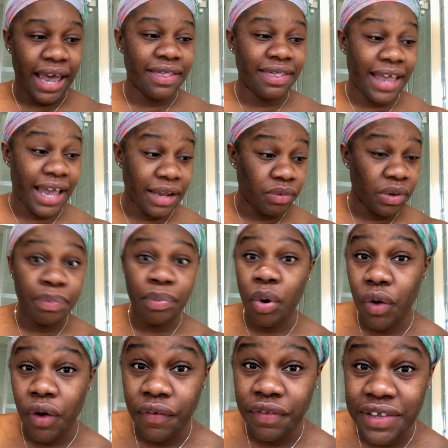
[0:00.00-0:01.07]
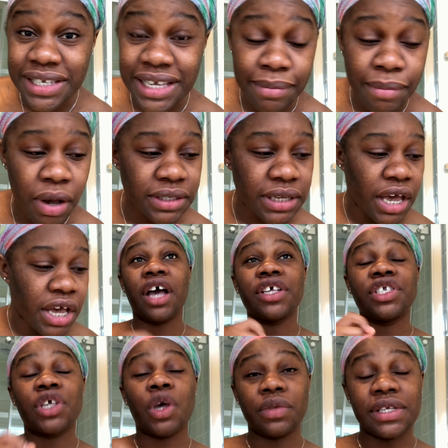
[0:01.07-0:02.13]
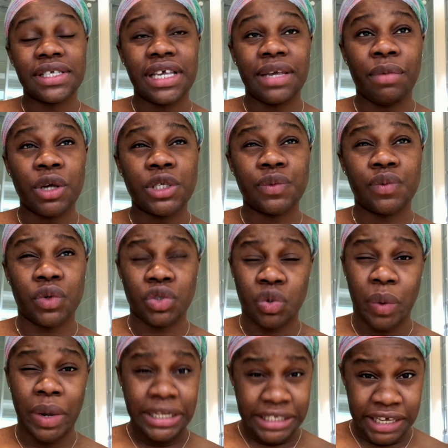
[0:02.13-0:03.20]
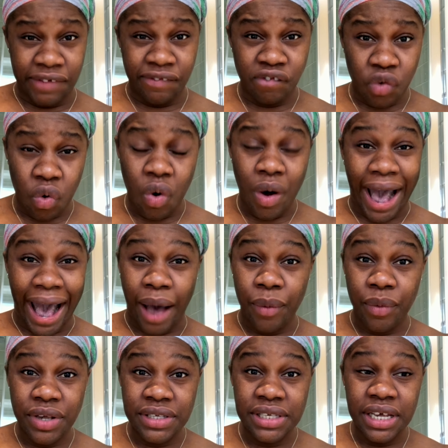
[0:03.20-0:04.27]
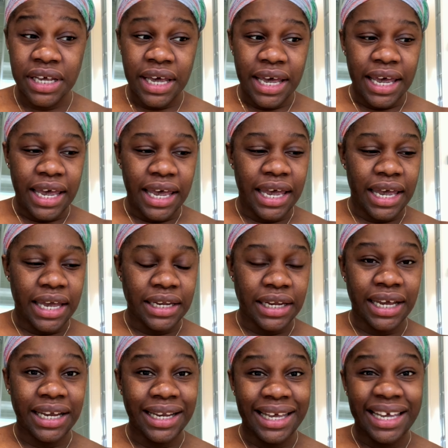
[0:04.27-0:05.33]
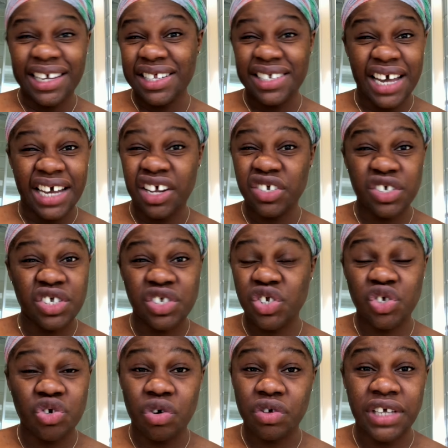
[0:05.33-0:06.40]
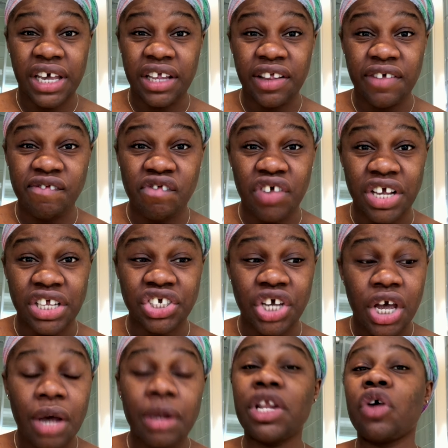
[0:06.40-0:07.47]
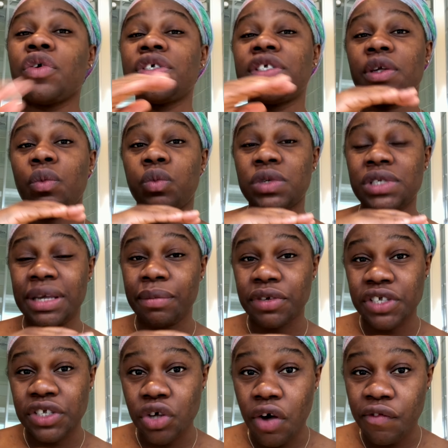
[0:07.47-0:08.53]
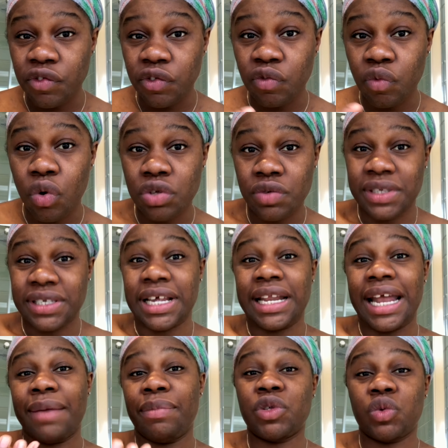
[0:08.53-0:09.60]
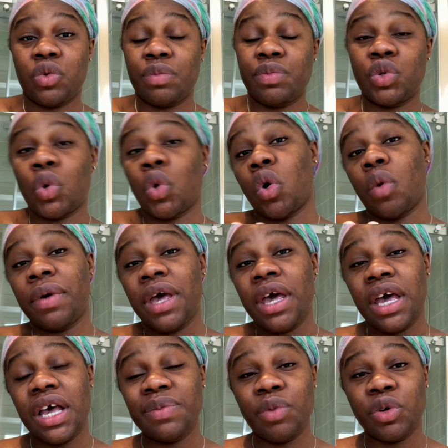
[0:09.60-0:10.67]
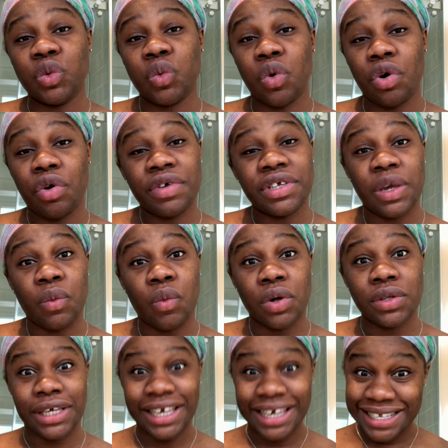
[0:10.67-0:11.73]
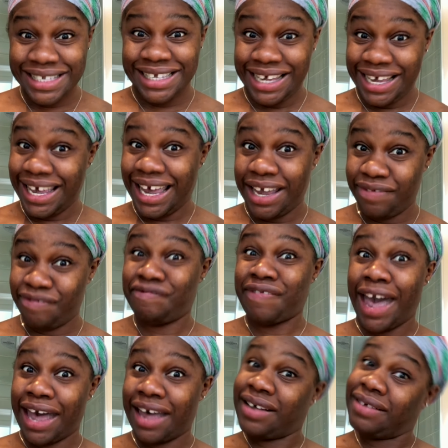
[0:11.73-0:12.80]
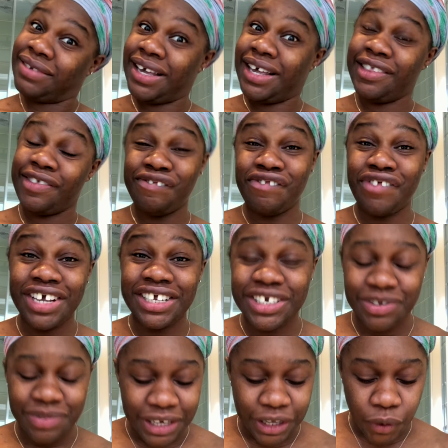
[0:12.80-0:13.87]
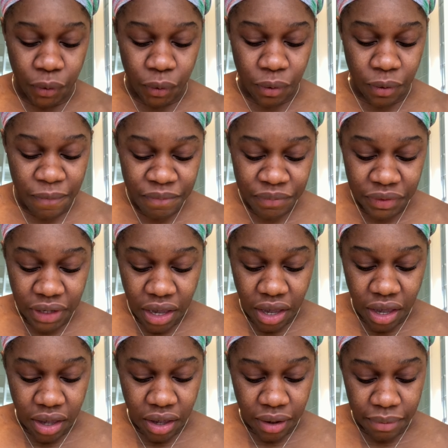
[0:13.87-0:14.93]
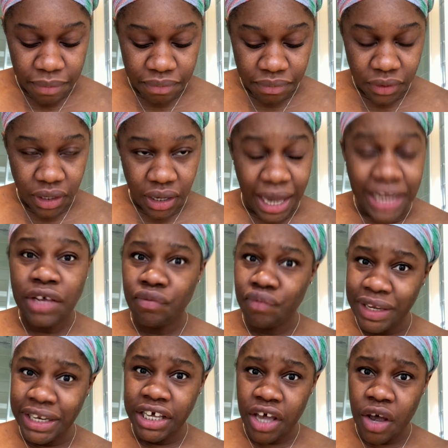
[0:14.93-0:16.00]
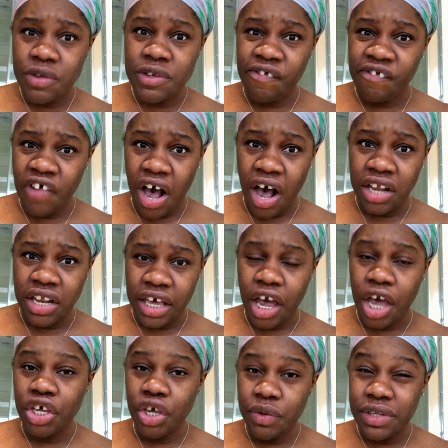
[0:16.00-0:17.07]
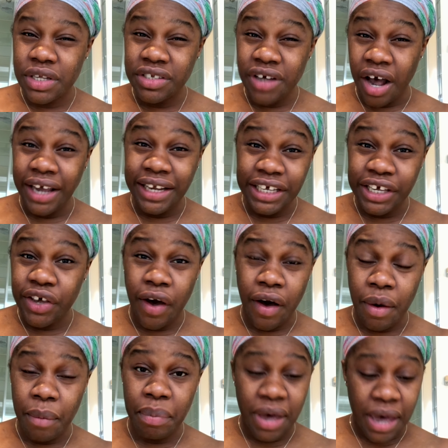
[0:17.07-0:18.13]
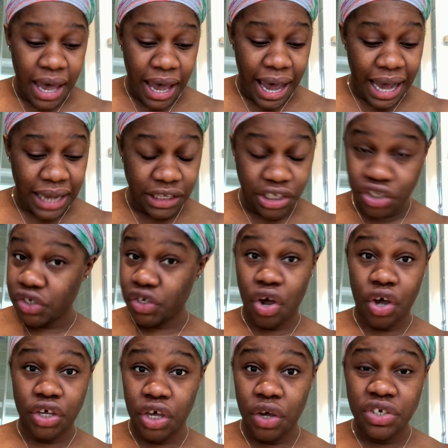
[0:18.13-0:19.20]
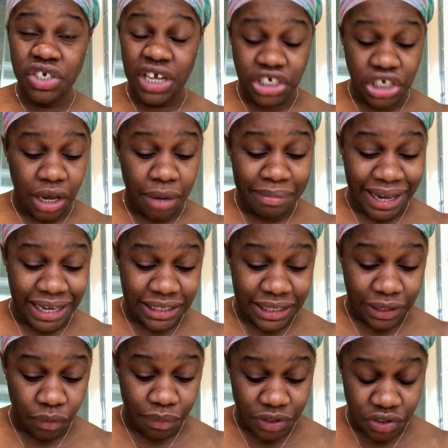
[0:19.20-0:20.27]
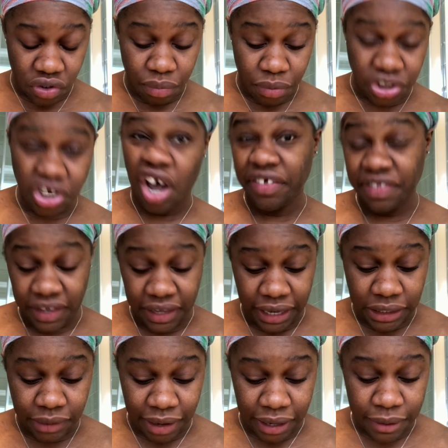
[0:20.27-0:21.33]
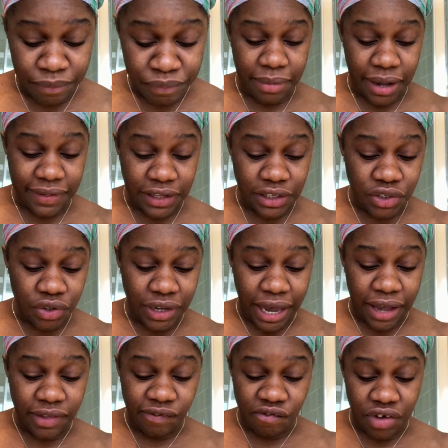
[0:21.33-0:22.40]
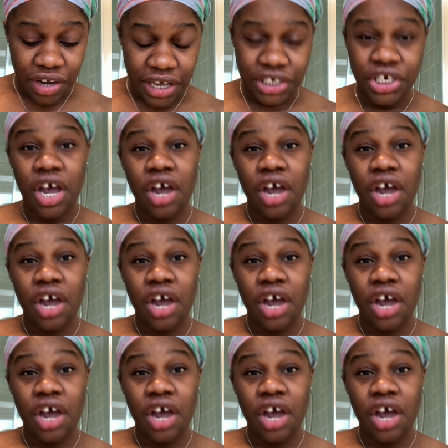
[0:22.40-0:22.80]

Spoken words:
and then we put on the sea moss. I soaked the sea moss for 24 hours in a clean container. I just chucked it in the fridge. As long as the sea moss is covered with water, it's then able to absorb as much water as it wants. And you can see it getting fatter in the fridge. It's really cool. And it really goes far. Like, I used a tiny cup and it just got huge. And actually, I made a little bit too much, I think. Anyway, I then took it out of the fridge,